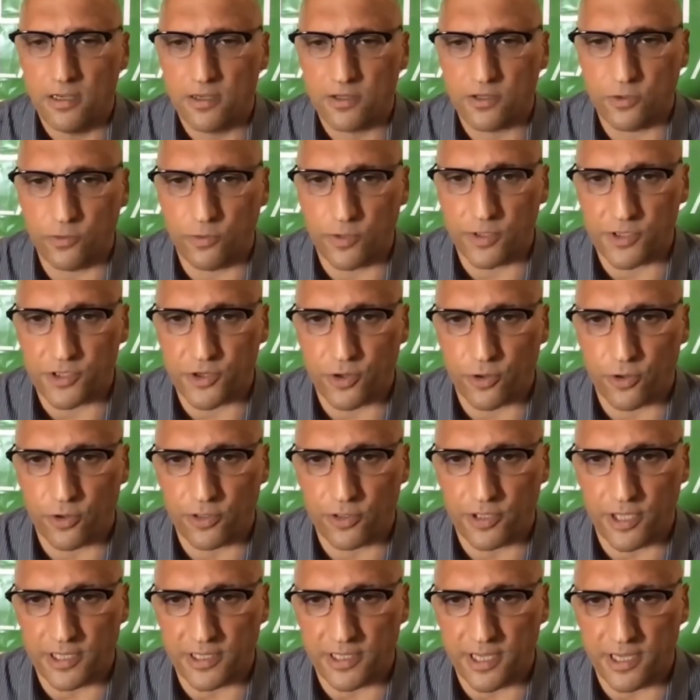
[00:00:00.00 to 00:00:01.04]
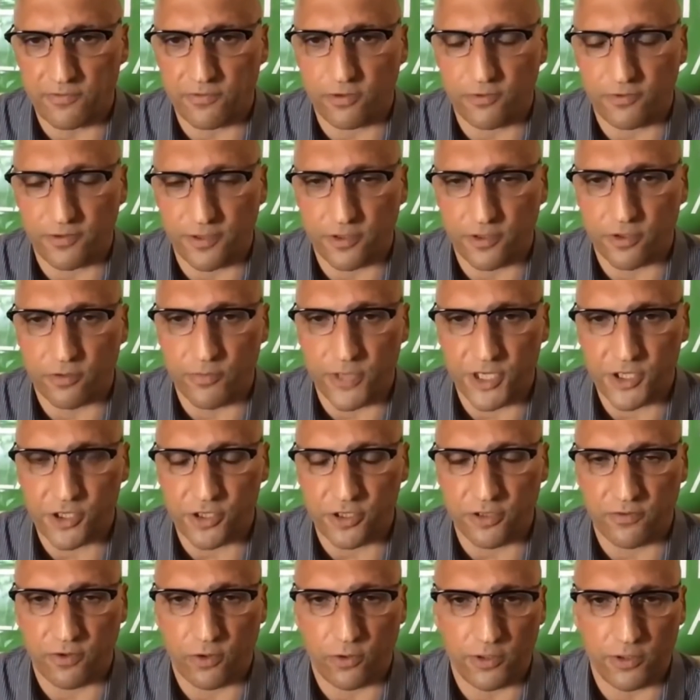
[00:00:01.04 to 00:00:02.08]
to ensure that they fulfill their mission
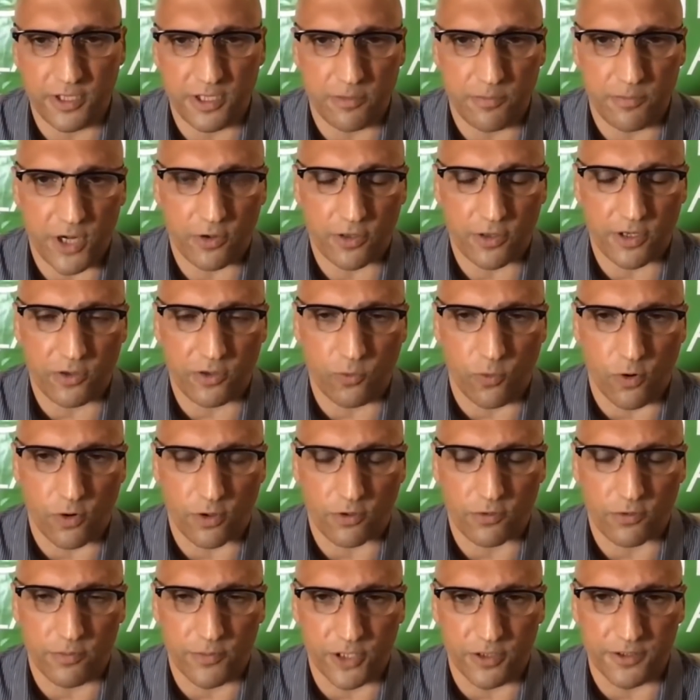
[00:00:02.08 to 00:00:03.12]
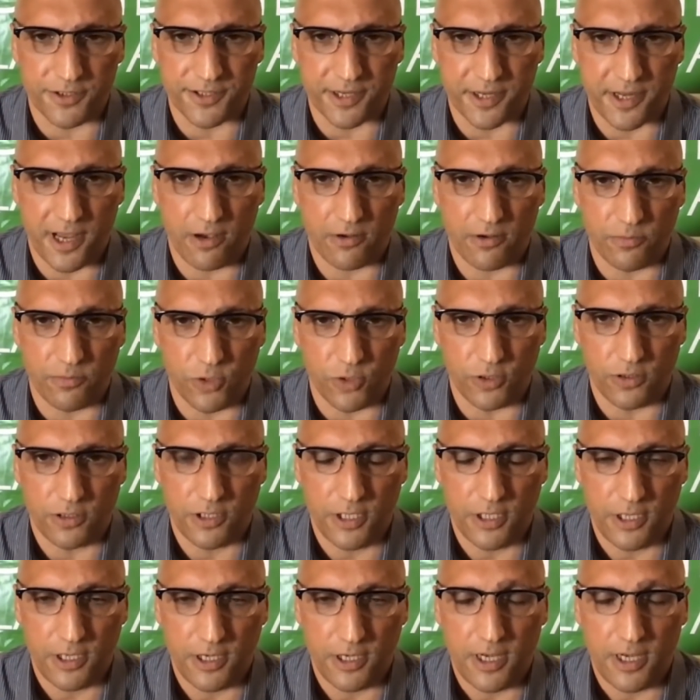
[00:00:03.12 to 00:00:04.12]
of holding American war criminals accountable.